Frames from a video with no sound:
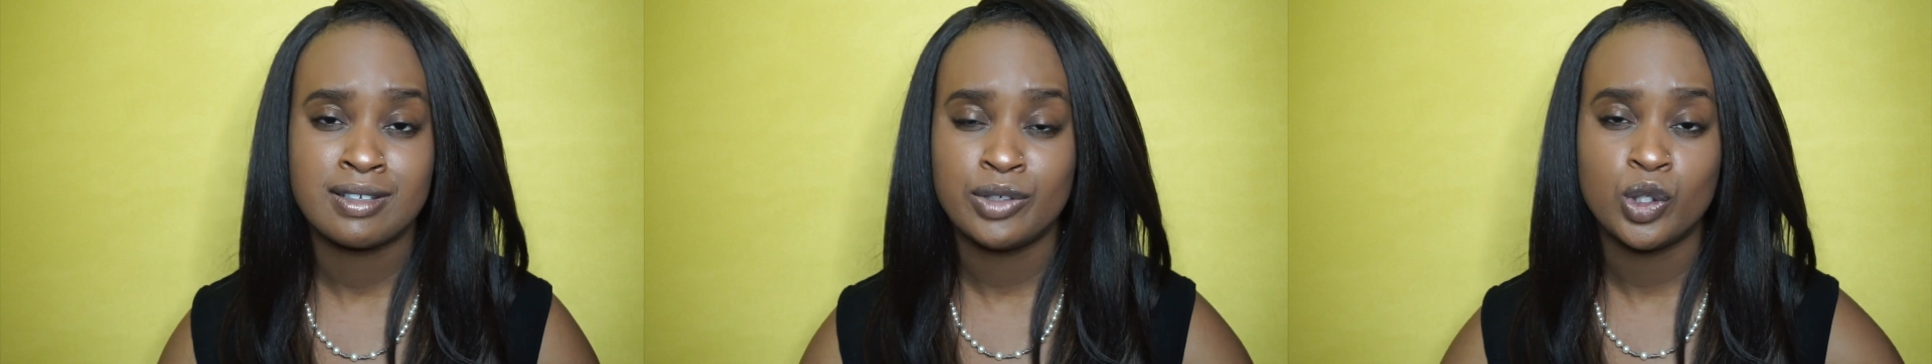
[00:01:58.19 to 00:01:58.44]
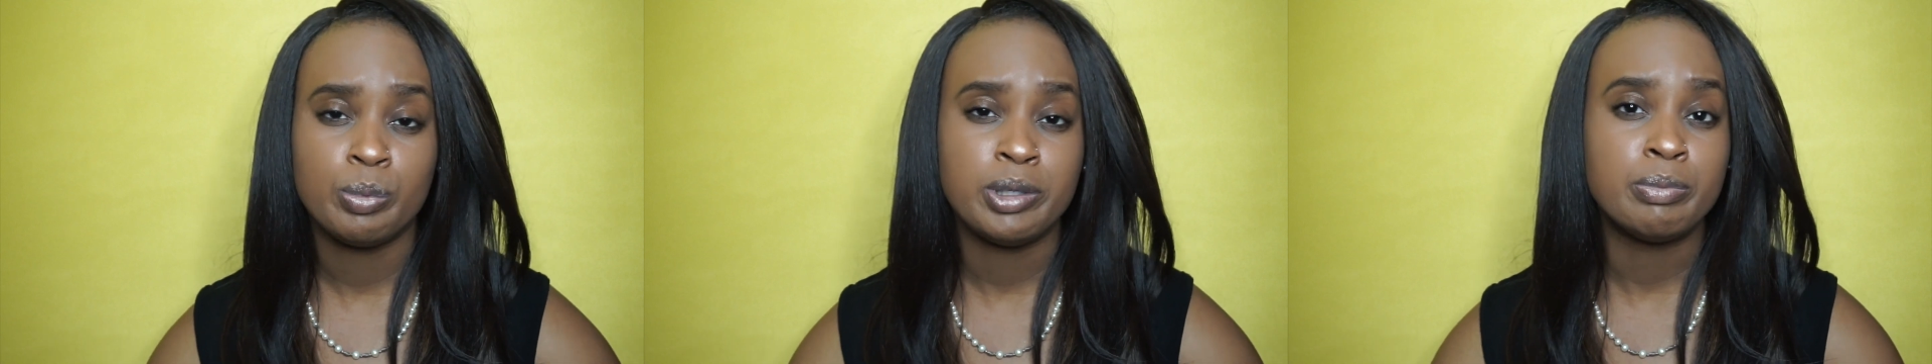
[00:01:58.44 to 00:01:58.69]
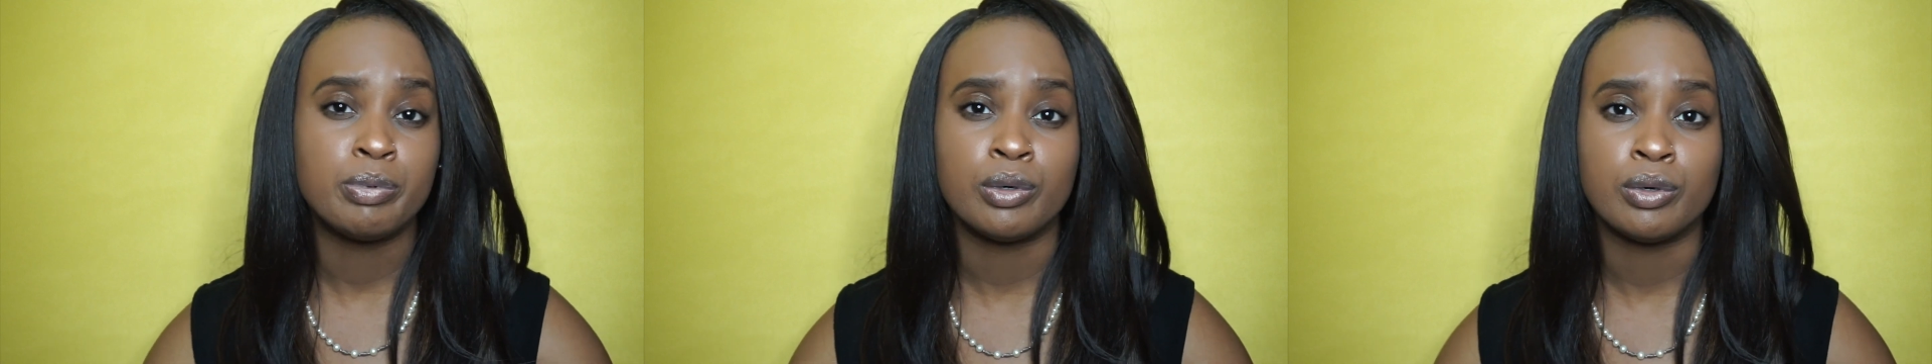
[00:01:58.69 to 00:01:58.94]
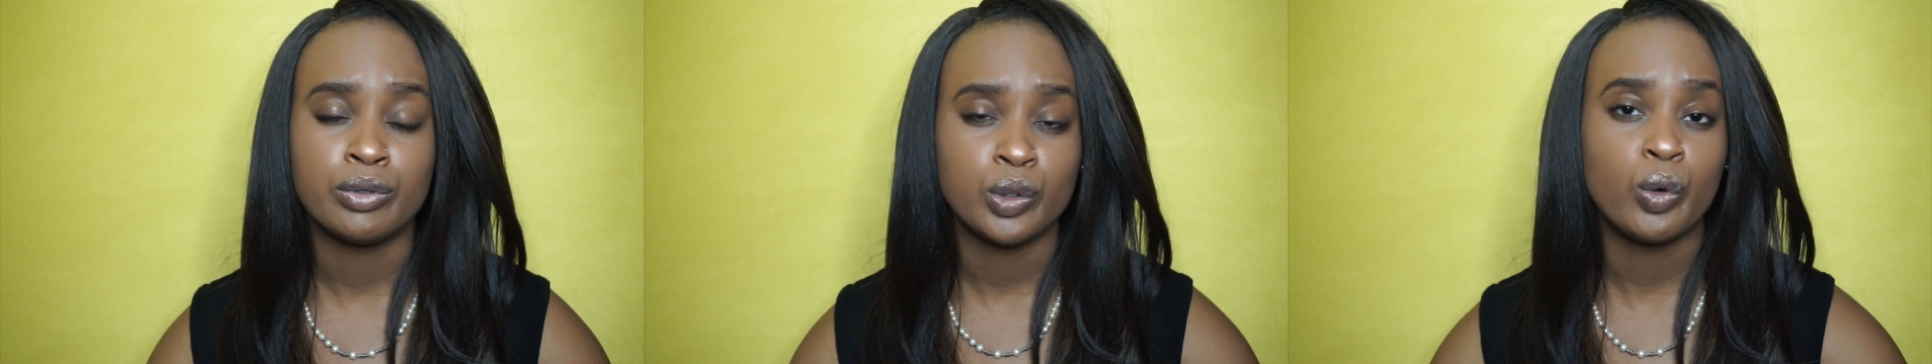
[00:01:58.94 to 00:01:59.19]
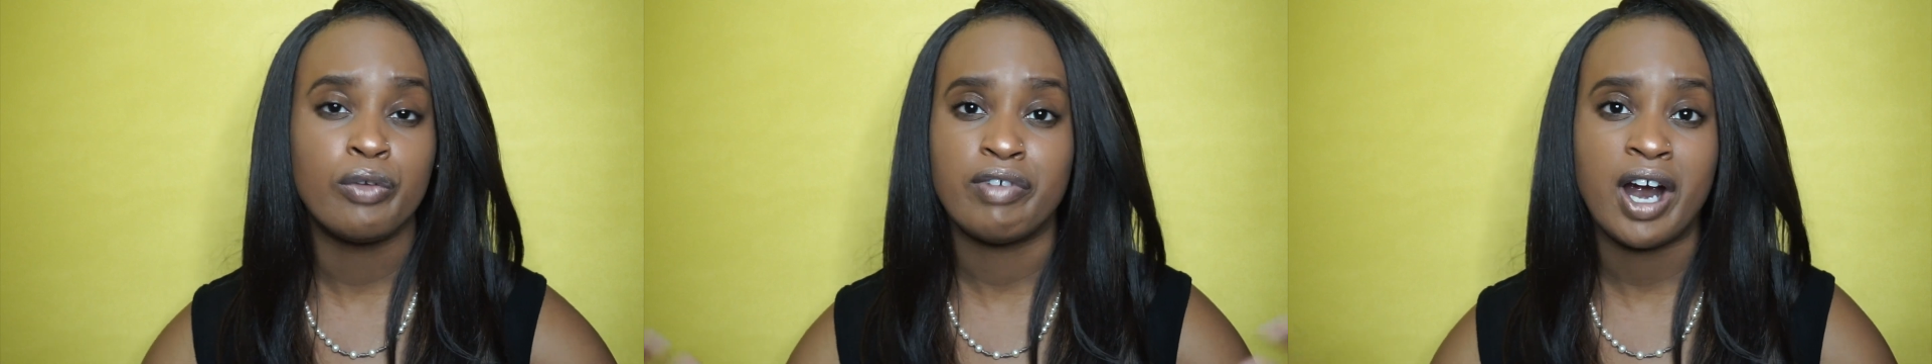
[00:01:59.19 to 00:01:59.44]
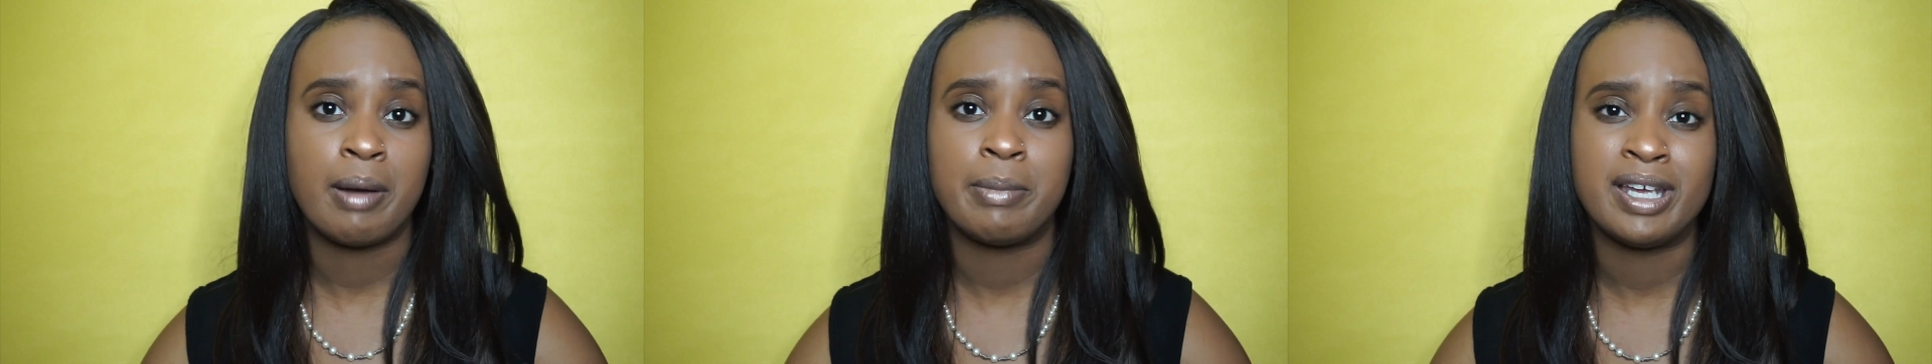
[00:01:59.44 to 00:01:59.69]
new people, new
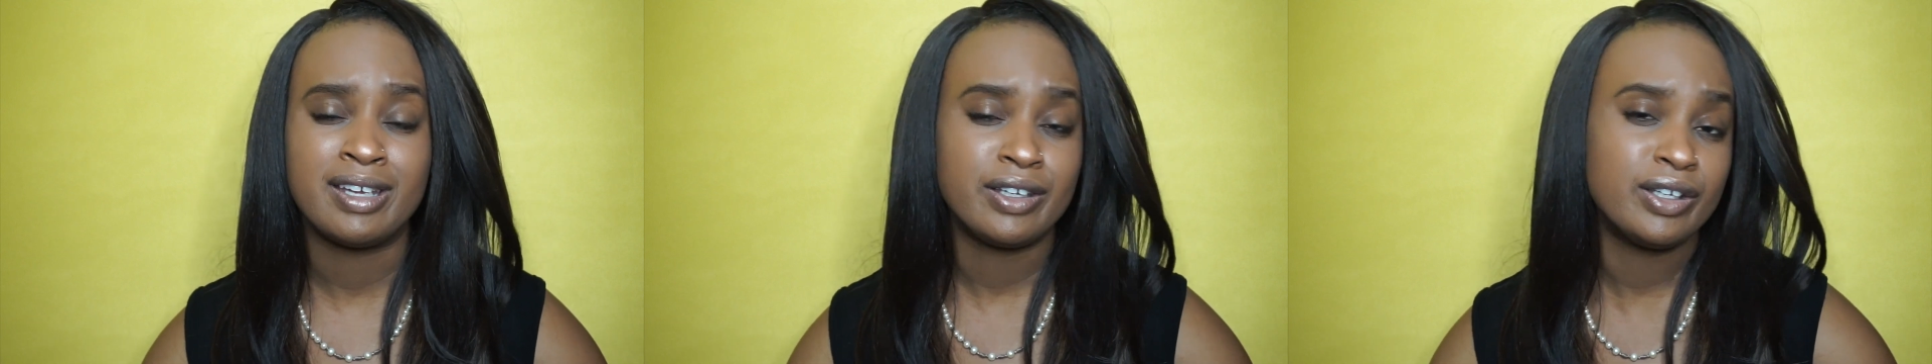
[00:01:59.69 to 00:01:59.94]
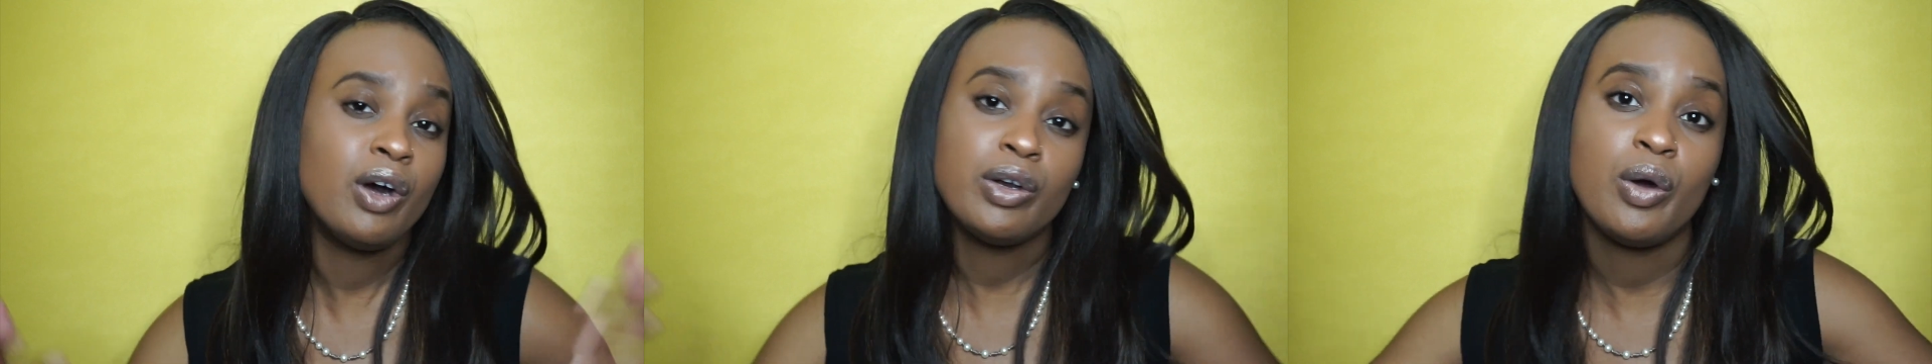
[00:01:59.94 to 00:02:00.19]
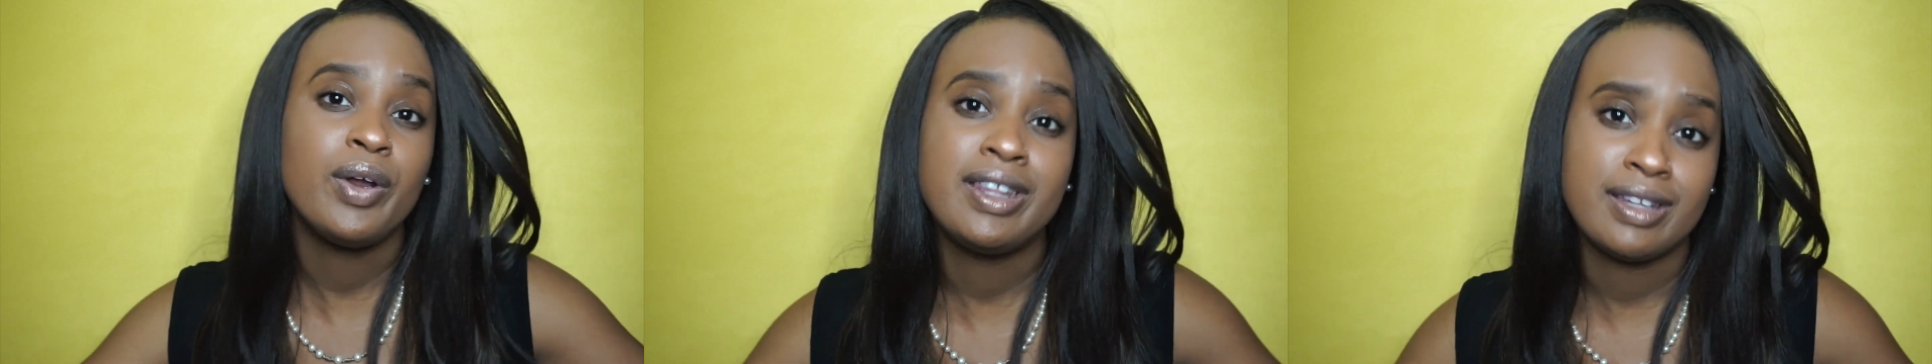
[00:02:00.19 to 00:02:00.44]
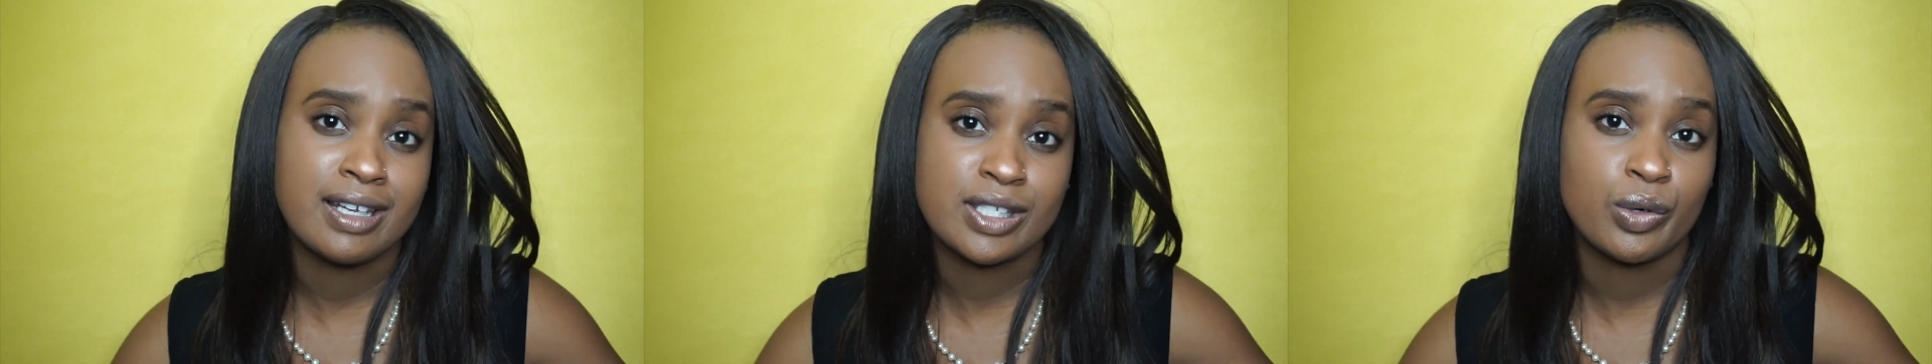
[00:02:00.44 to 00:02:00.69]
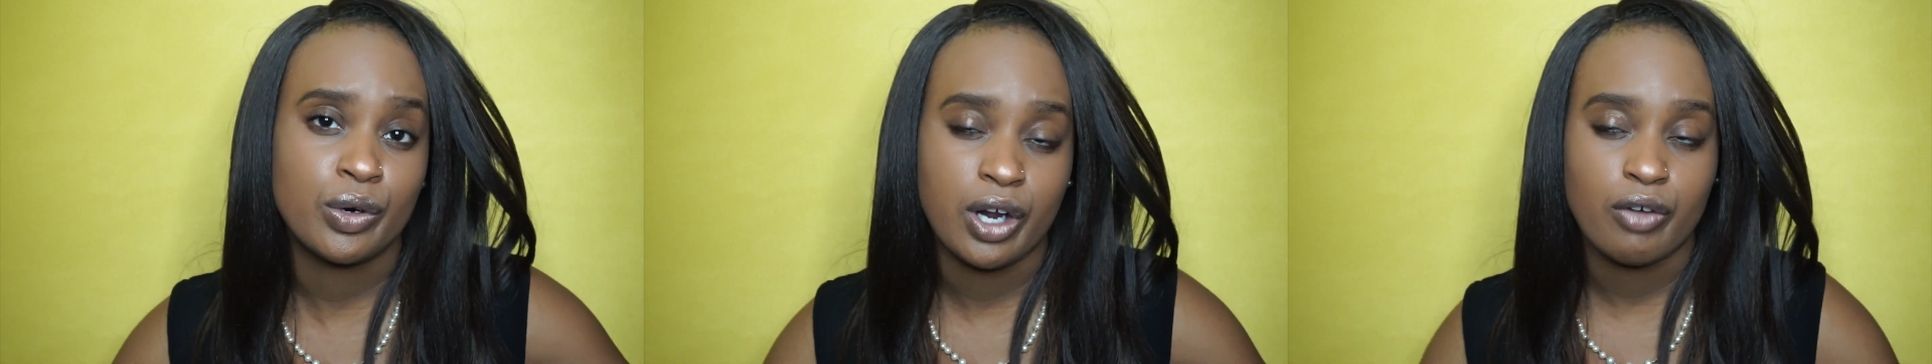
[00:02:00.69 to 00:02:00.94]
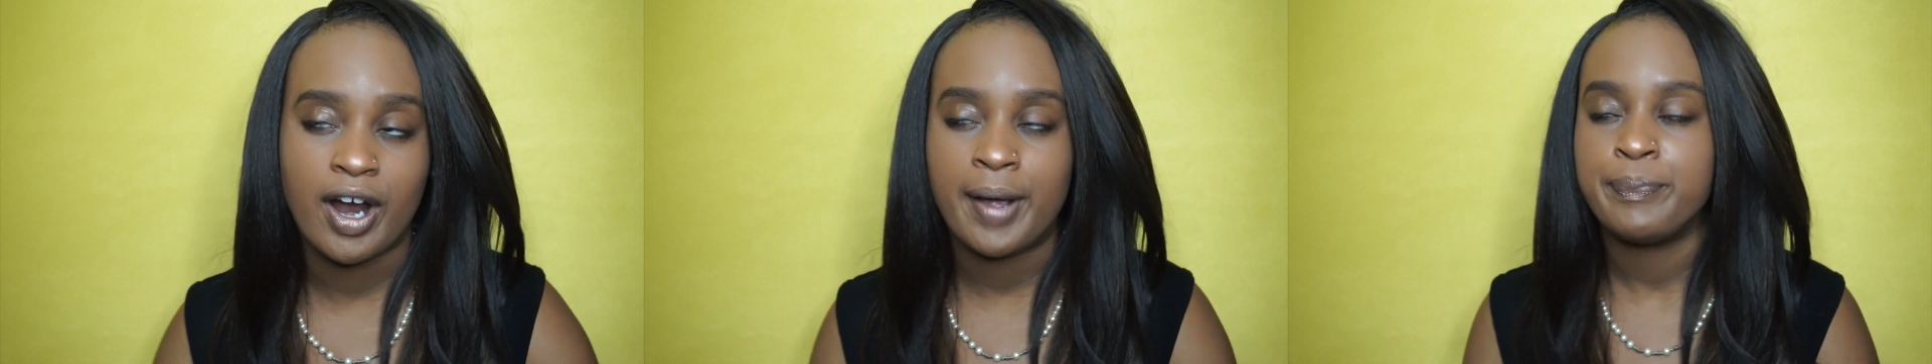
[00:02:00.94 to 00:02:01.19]
environment. You don't know anything that's going on, right?